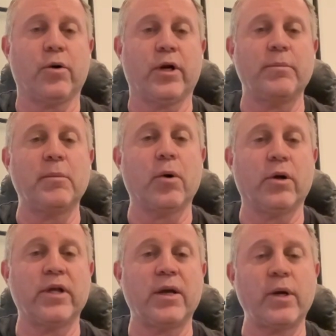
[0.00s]
on Memorial
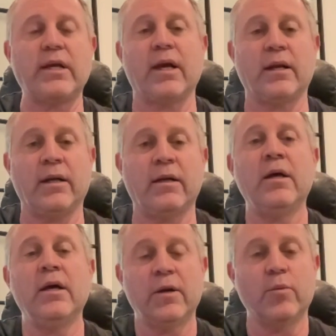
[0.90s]
Day weekend and
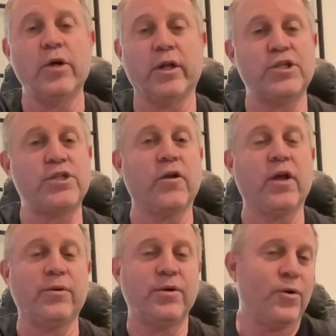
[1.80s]
really show that
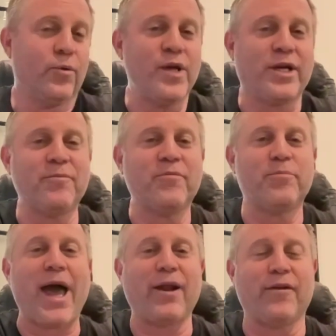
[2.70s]
we can
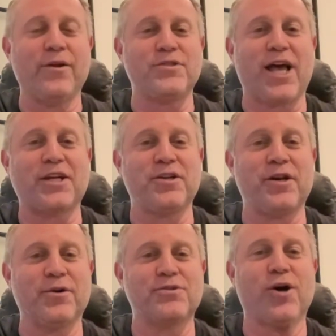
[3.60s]
battle those action
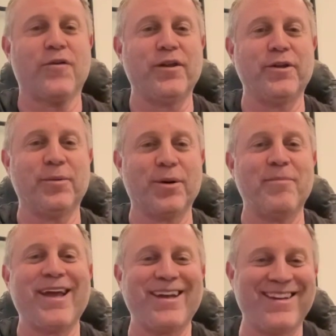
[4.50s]
heroes called the Little
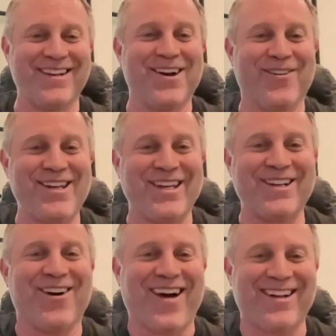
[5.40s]
Mermaid. We can
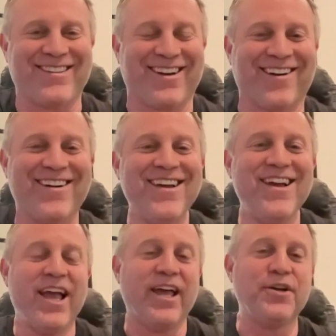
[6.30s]
go out there
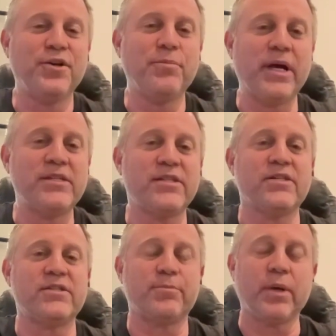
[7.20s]
and do
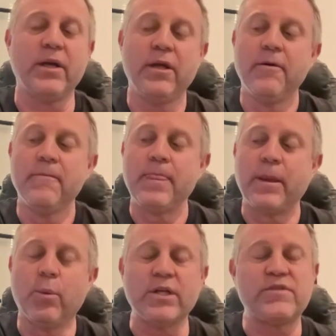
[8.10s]
business. But
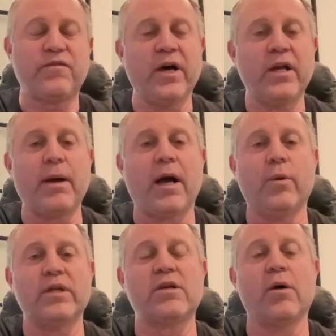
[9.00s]
what's fun about
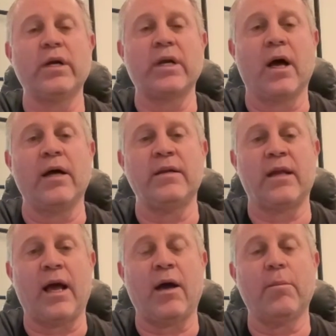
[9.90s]
what's going on
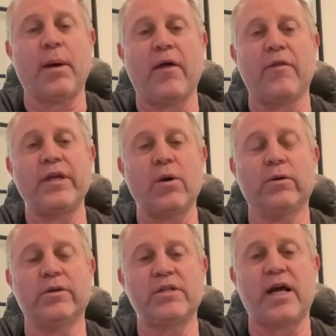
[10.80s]
now about the
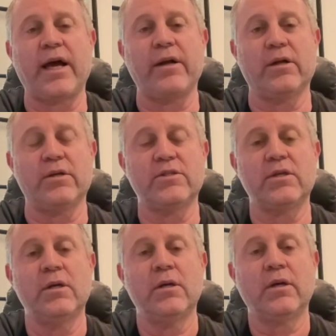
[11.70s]
older titles
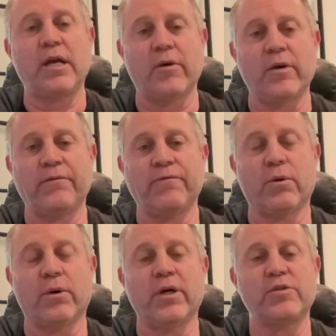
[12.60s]
carrying
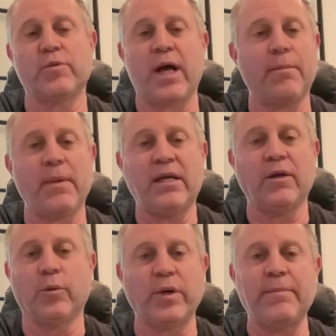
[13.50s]
forward is we're not
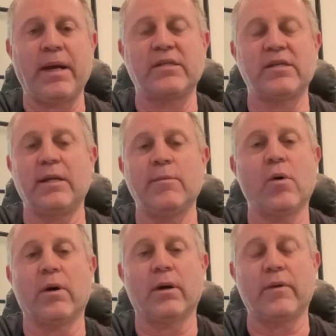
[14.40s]
making remakes
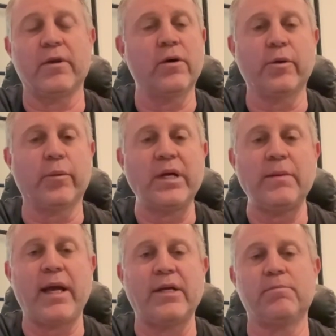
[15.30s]
anymore. The
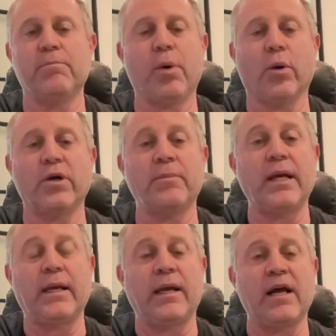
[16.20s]
remakes bored
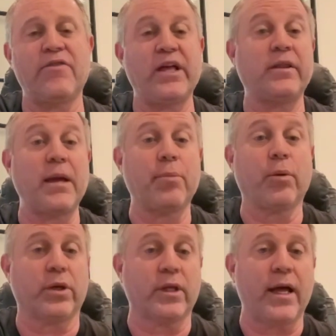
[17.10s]
me, and I think they bored
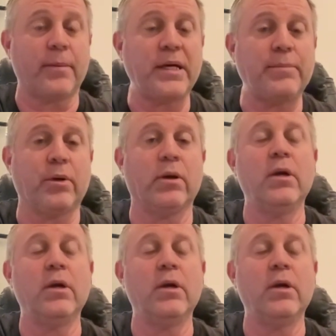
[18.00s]
a lot of people.